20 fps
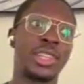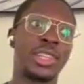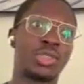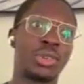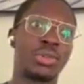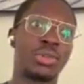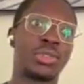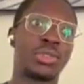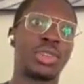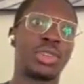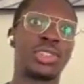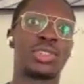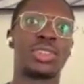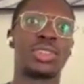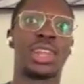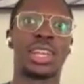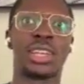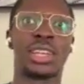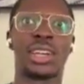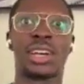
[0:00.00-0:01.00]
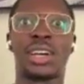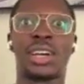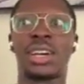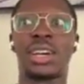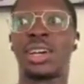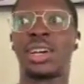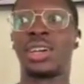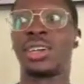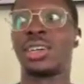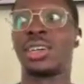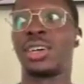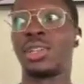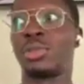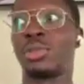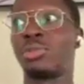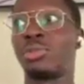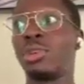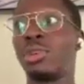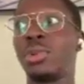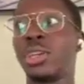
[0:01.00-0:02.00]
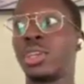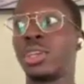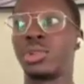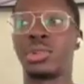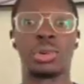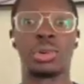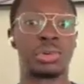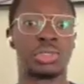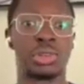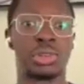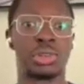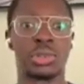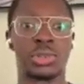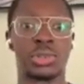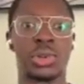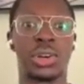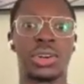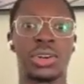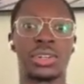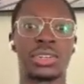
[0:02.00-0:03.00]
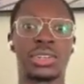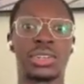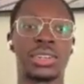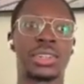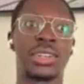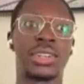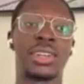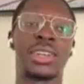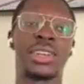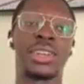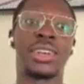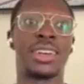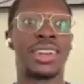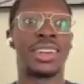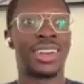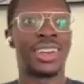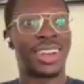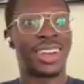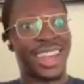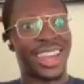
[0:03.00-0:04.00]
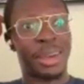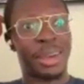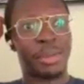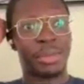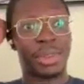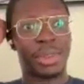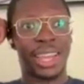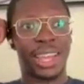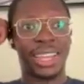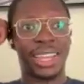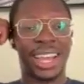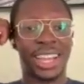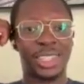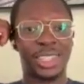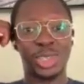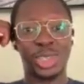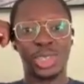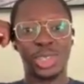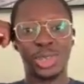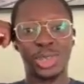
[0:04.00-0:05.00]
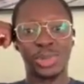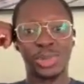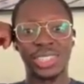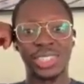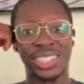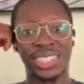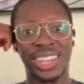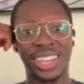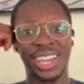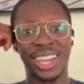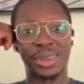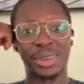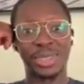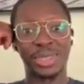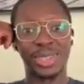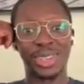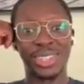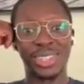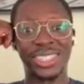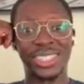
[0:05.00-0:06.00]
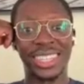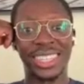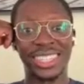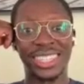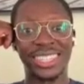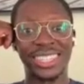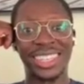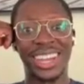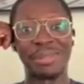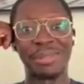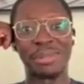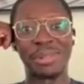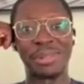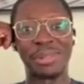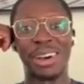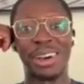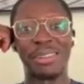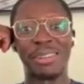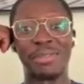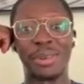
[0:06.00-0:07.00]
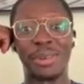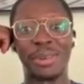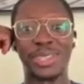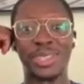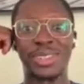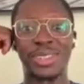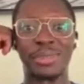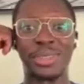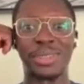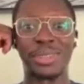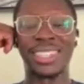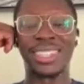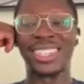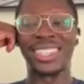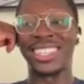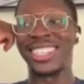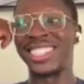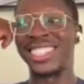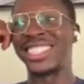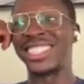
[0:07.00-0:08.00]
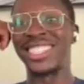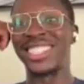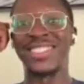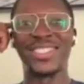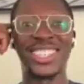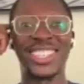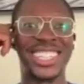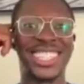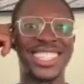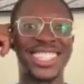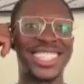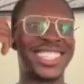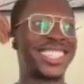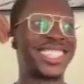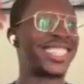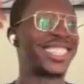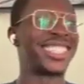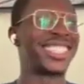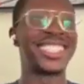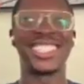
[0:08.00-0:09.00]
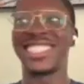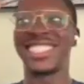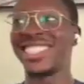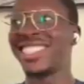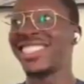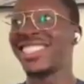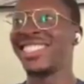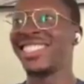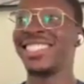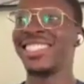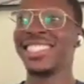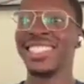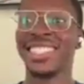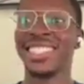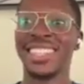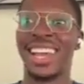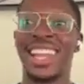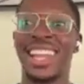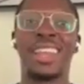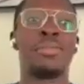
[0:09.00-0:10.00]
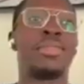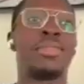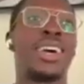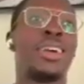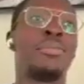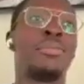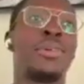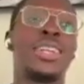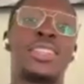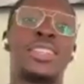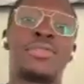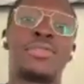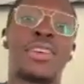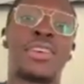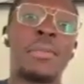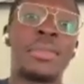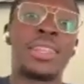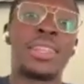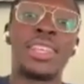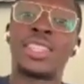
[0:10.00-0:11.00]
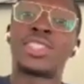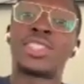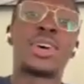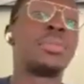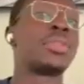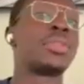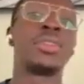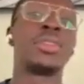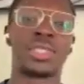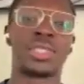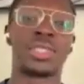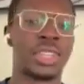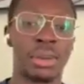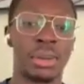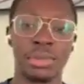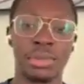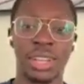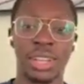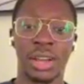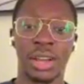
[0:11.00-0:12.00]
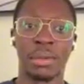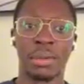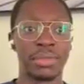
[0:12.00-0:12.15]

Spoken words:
UK trip turned into like a 3 week Europe trip as well. And I'm like, I just told this guy I was not gonna take a time off. I was gonna be, oh, damn it, oh. And I'm like, boy, it's family. Something always comes